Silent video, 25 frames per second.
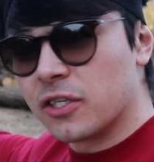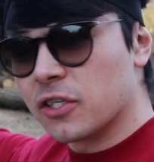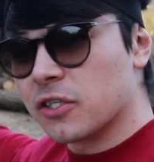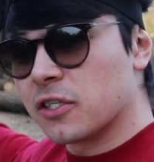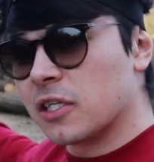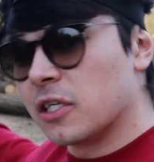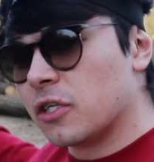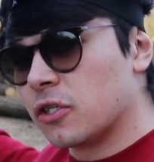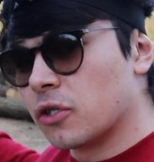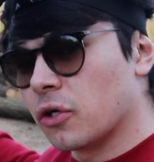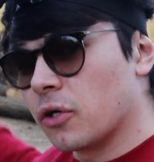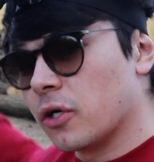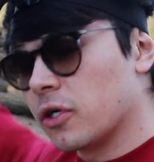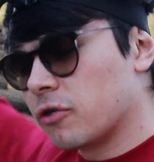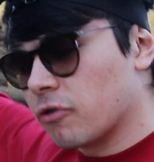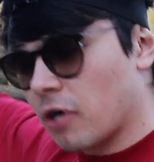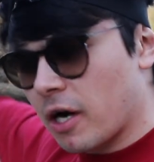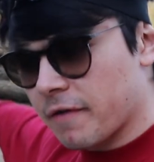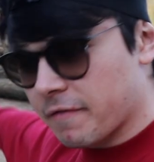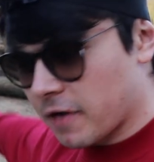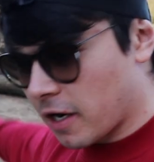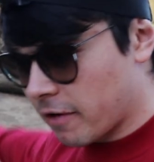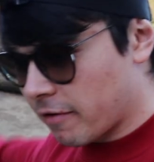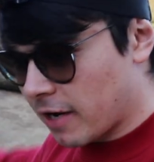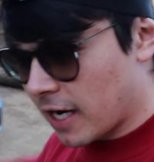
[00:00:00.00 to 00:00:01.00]
just enjoy
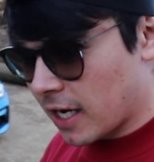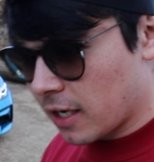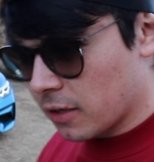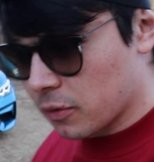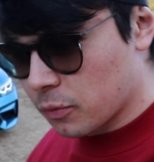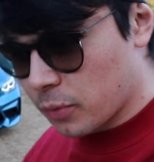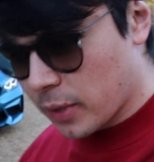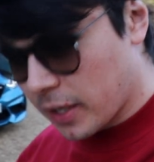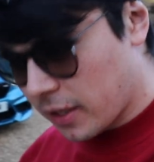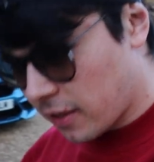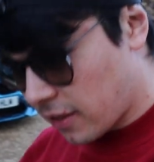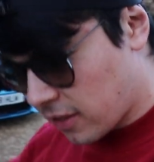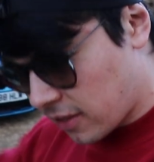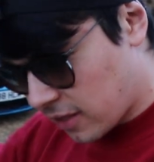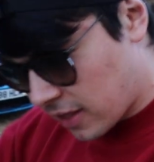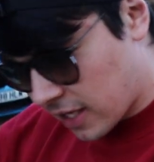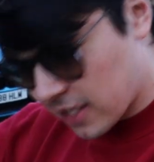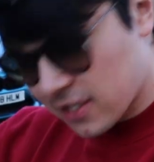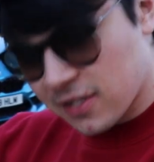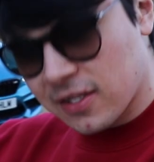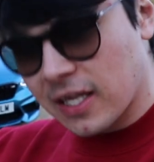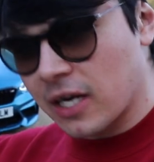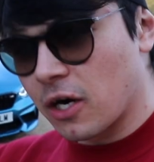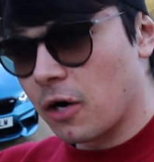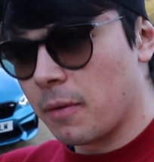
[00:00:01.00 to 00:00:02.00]
driving around with
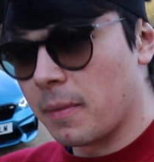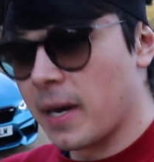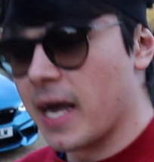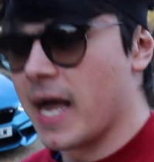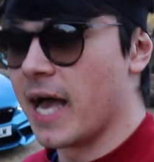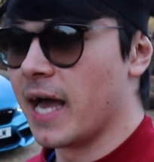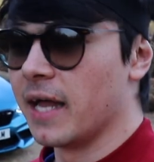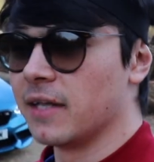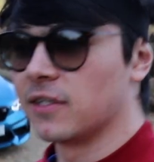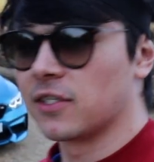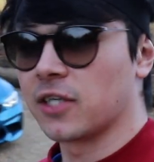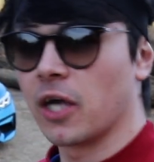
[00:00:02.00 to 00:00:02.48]
this thing on my head.